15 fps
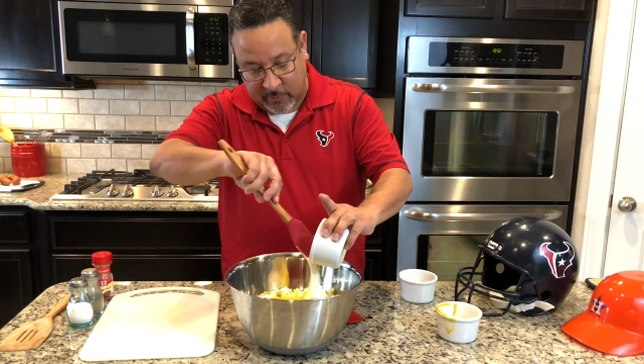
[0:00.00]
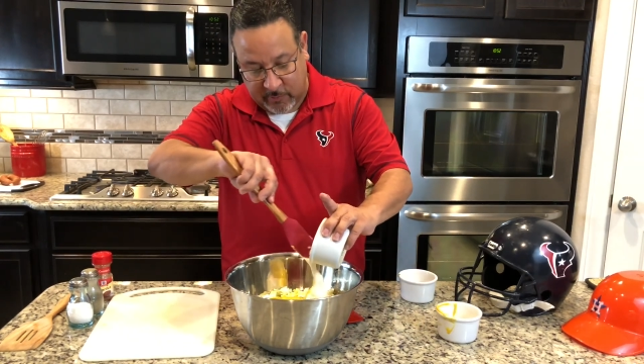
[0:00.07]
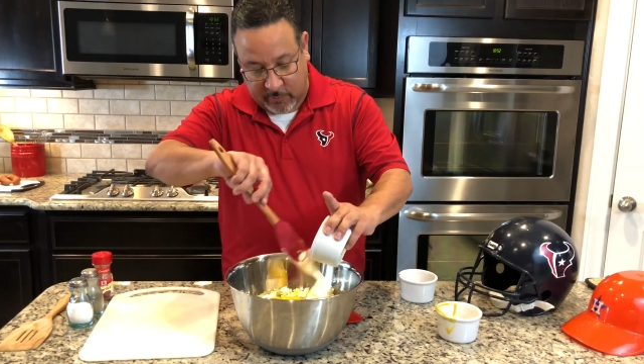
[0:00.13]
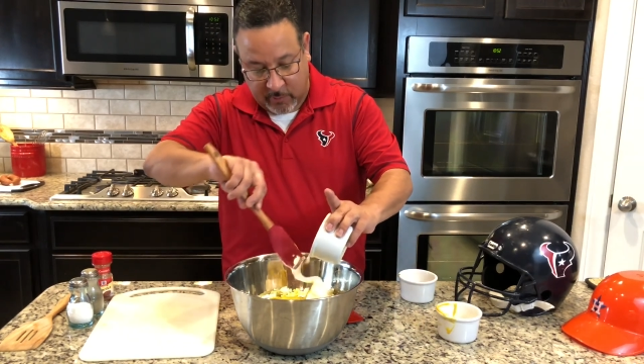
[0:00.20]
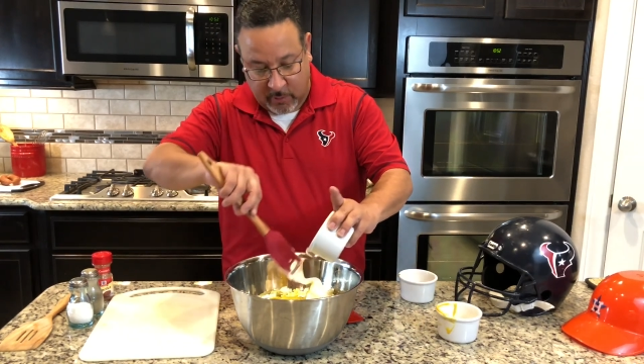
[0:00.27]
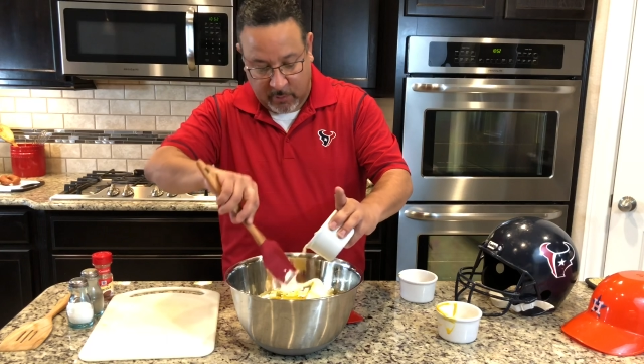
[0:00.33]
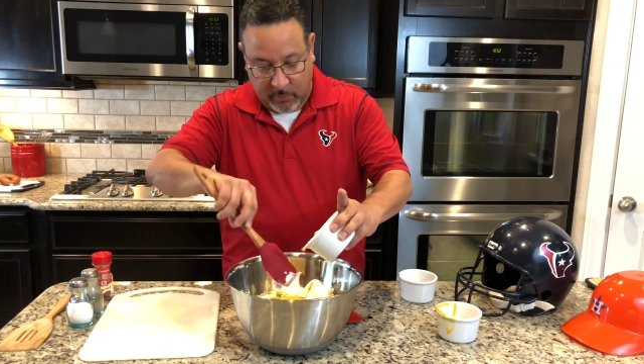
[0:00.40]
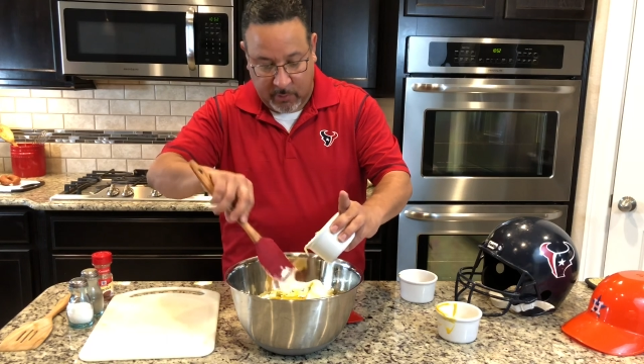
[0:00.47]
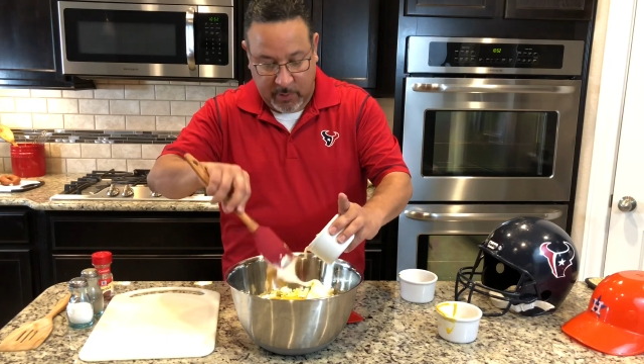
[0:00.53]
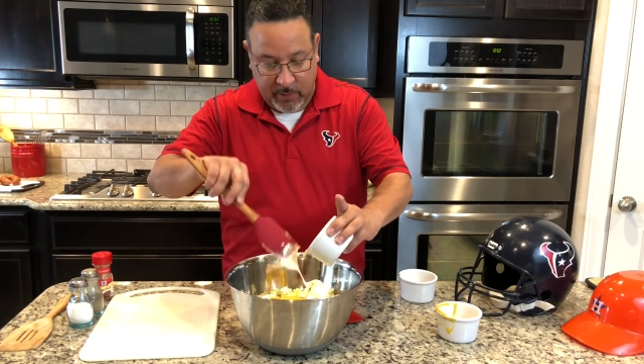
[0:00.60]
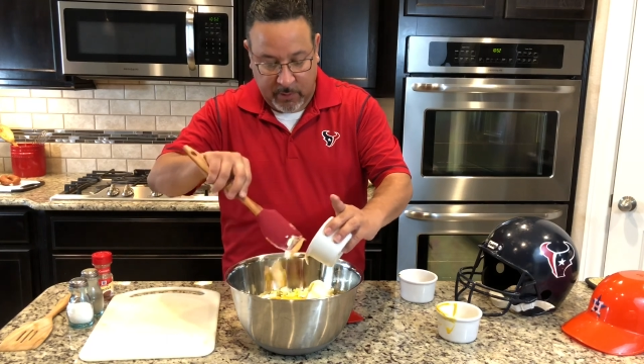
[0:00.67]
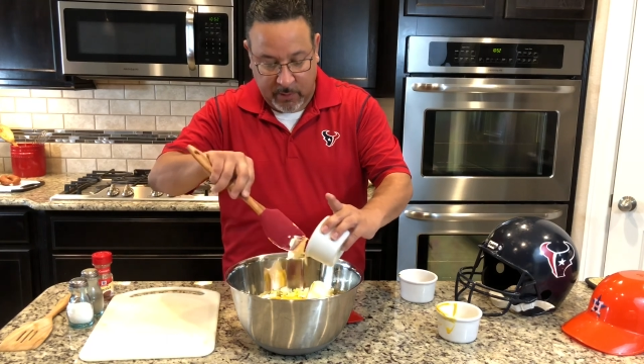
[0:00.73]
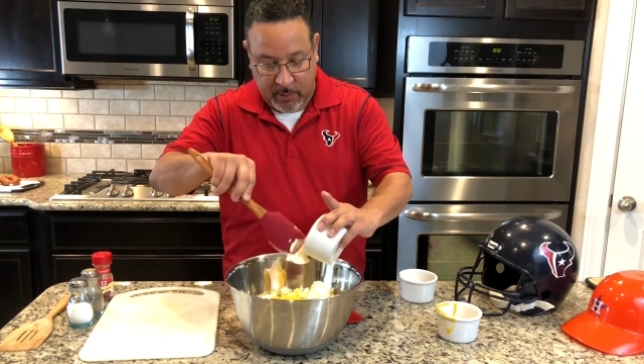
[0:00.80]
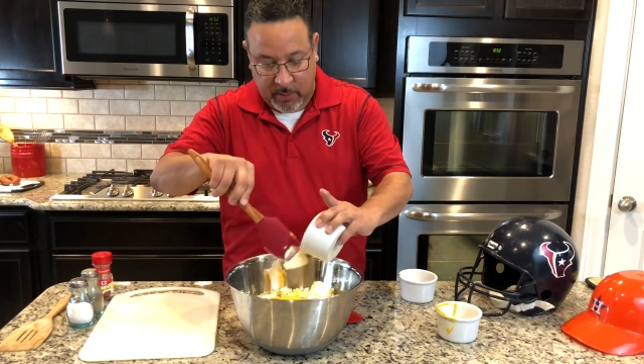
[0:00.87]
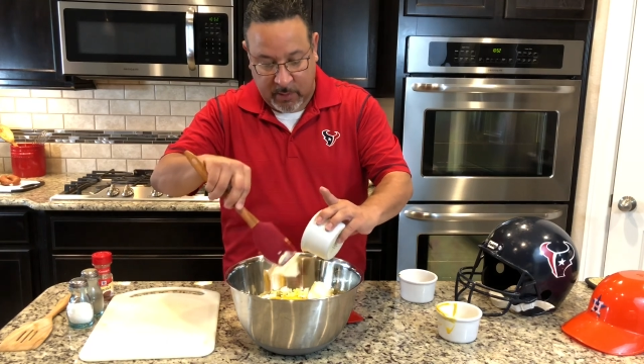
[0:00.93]
to start with
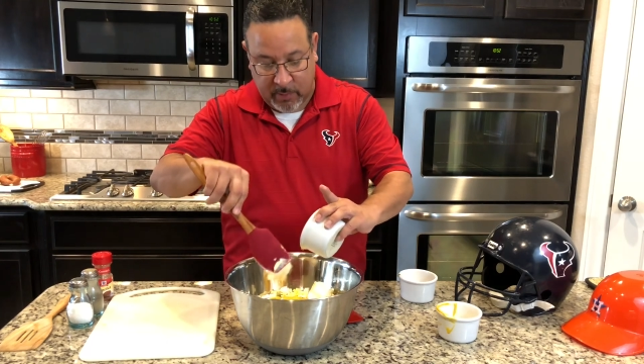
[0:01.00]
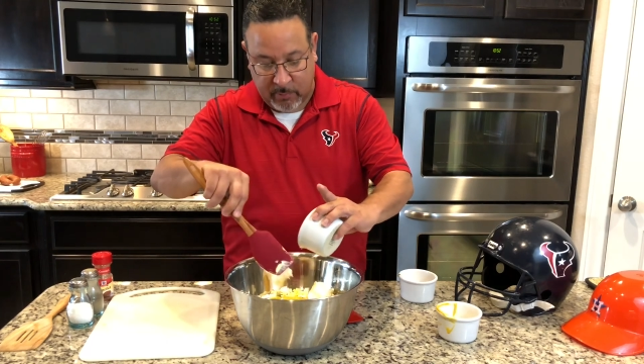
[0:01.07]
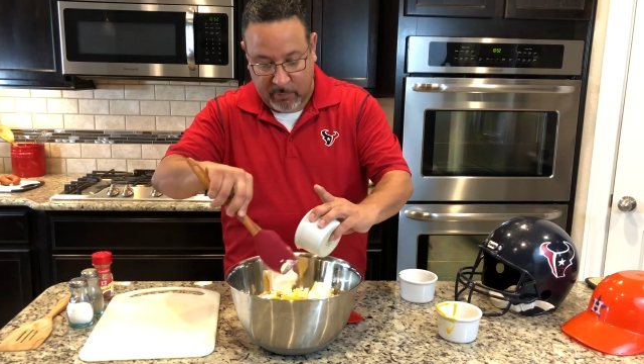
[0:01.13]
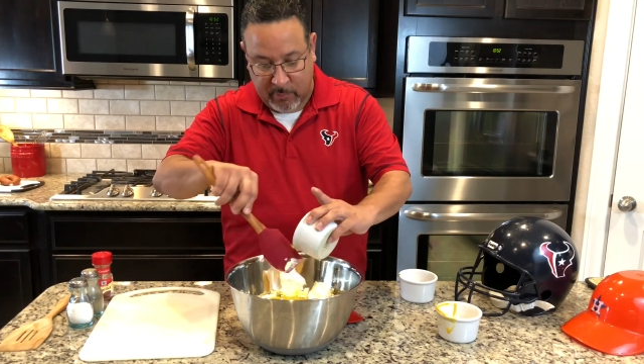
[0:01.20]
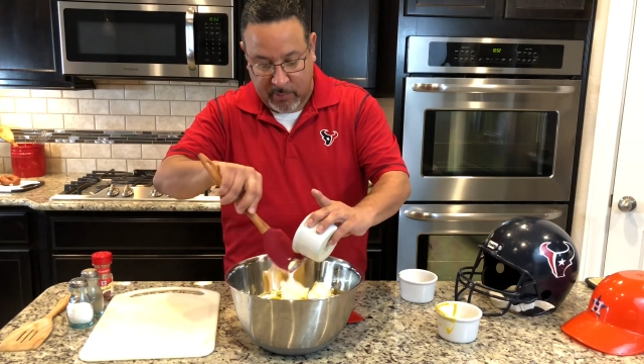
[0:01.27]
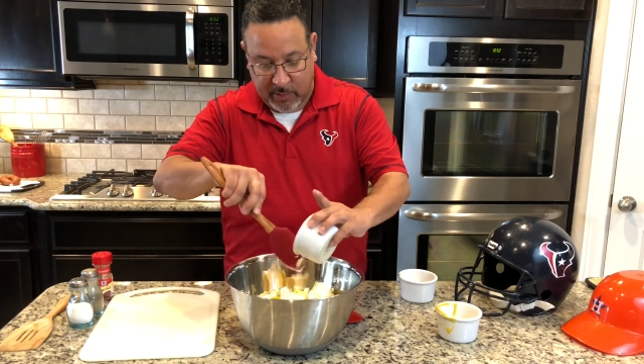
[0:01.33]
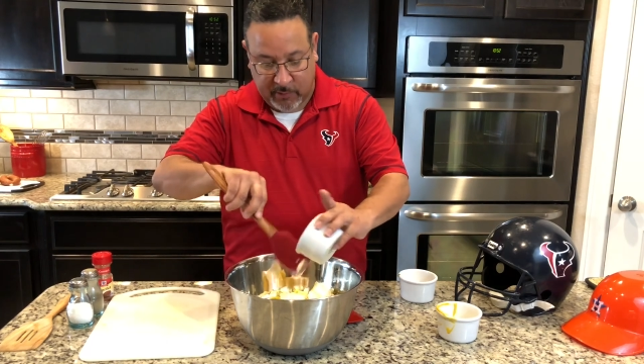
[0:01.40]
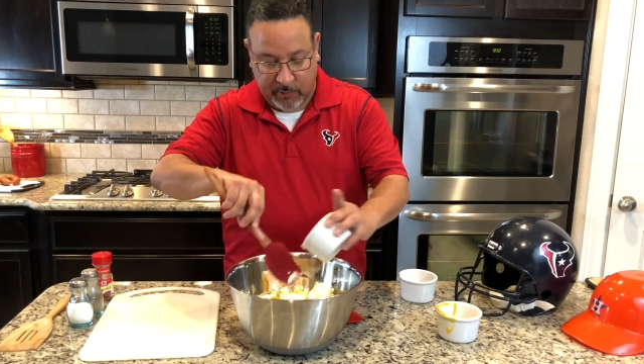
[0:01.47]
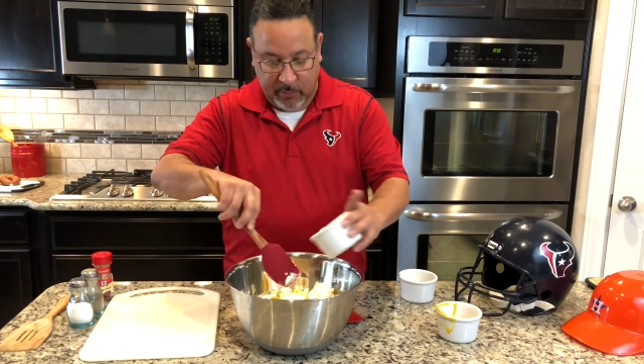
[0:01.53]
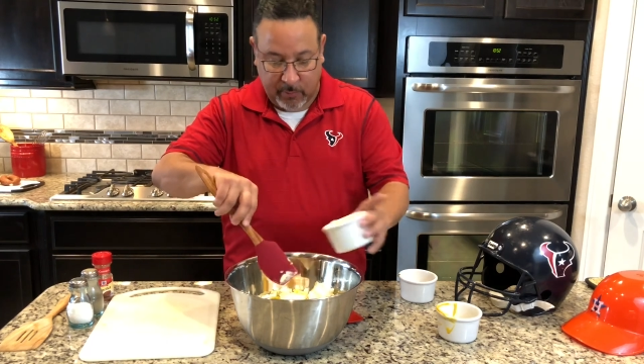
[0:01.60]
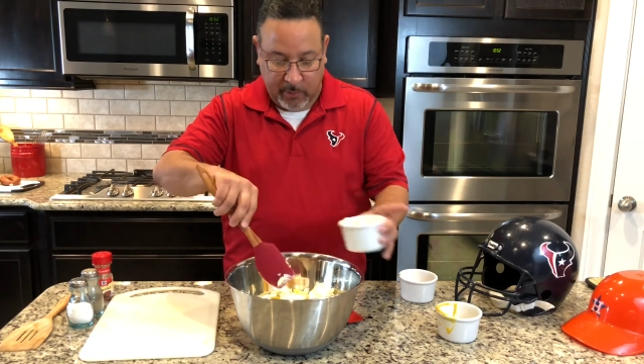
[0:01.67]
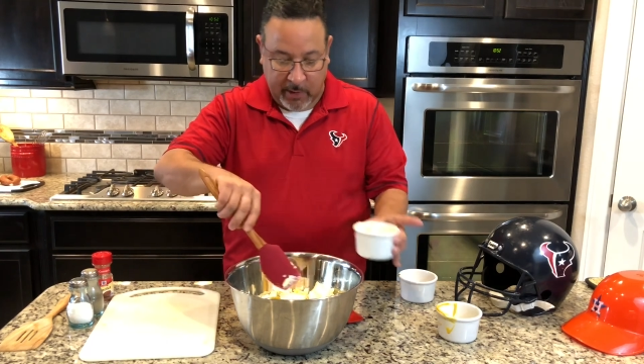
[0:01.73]
and mix it